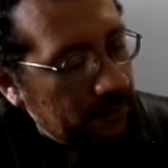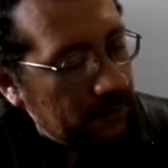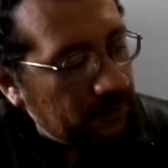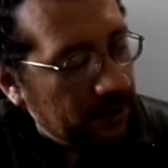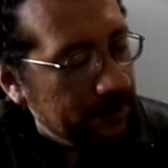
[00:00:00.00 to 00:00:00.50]

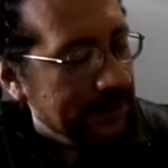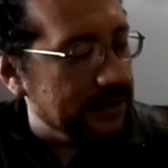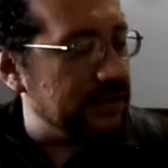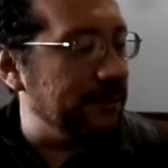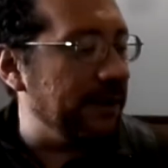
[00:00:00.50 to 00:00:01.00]
For anybody
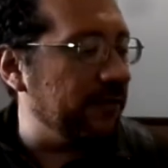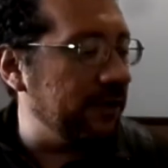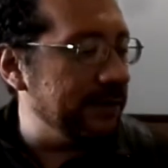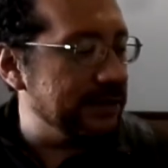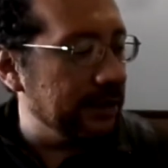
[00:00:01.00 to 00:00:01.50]
that's going to make fun
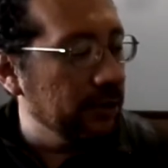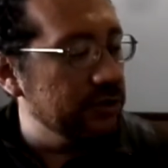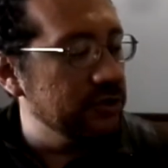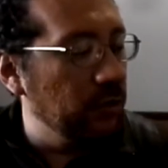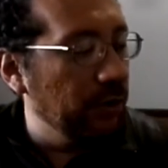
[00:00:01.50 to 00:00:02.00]
of me, it's like,
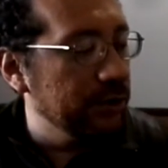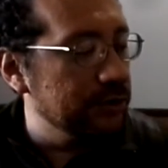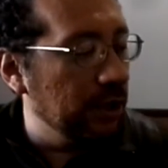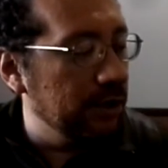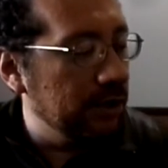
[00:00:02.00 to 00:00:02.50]
this is the way it
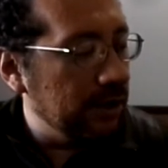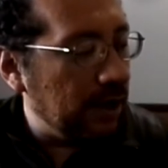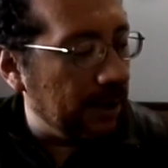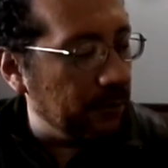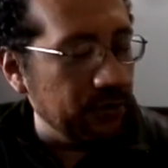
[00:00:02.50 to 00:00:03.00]
said.
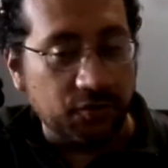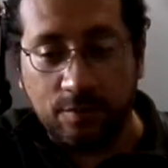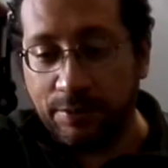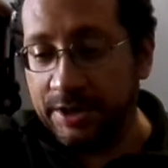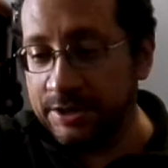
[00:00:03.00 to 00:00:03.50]
I'm going through a
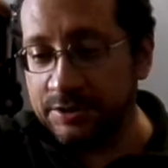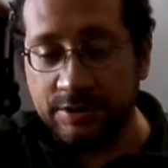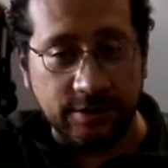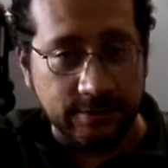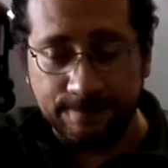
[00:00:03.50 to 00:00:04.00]
brain
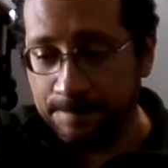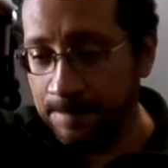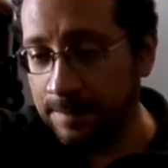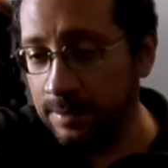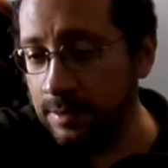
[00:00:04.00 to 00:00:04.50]
injury.
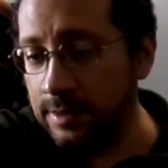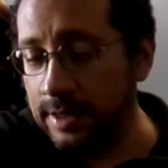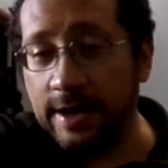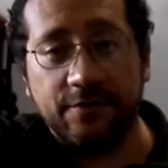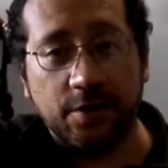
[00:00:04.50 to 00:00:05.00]

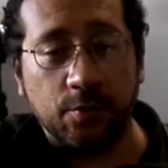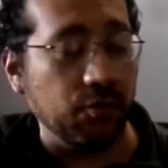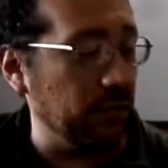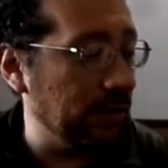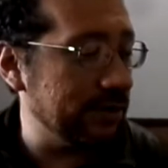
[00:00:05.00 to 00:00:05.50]
I have trouble
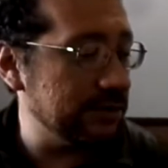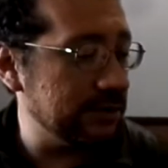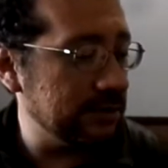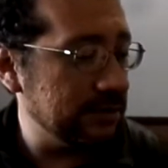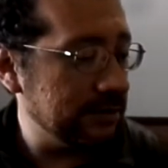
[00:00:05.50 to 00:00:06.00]
with
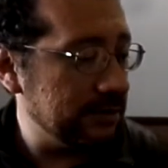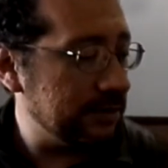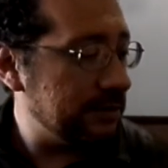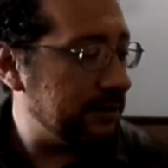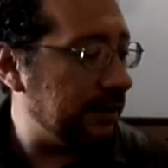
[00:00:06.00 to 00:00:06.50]
words.
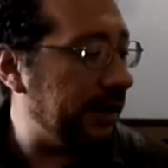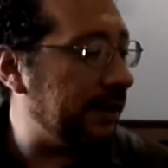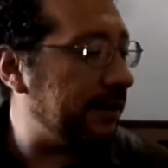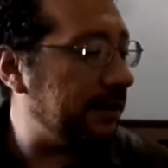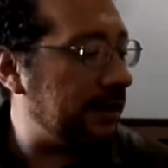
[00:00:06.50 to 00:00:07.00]

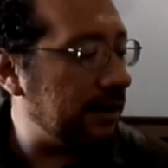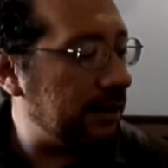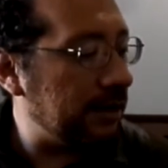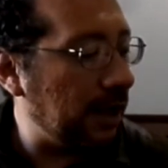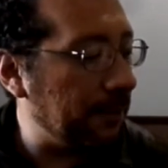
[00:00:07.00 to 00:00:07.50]
And
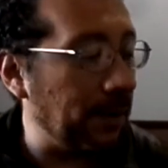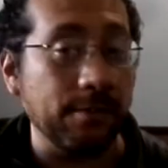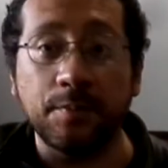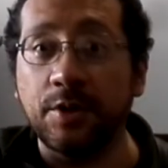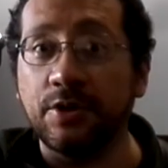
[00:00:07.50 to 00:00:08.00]
I'll
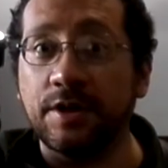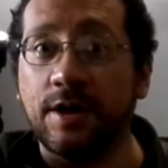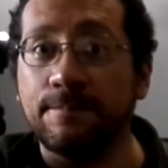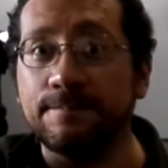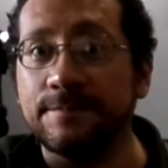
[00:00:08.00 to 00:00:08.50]
probably look it
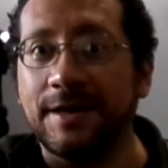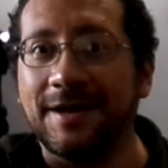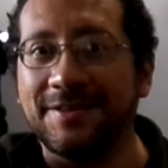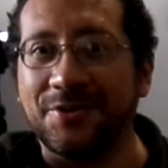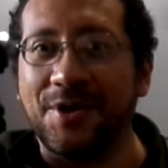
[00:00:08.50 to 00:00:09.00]
up,
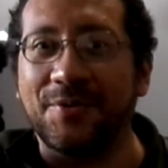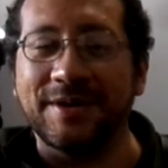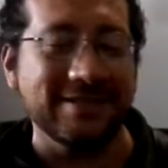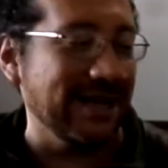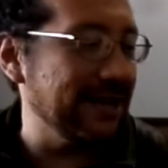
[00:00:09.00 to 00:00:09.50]
the correct way
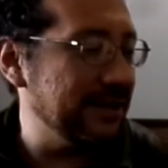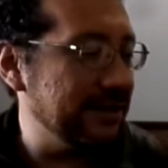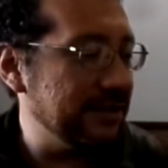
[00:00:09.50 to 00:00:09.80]
to say it.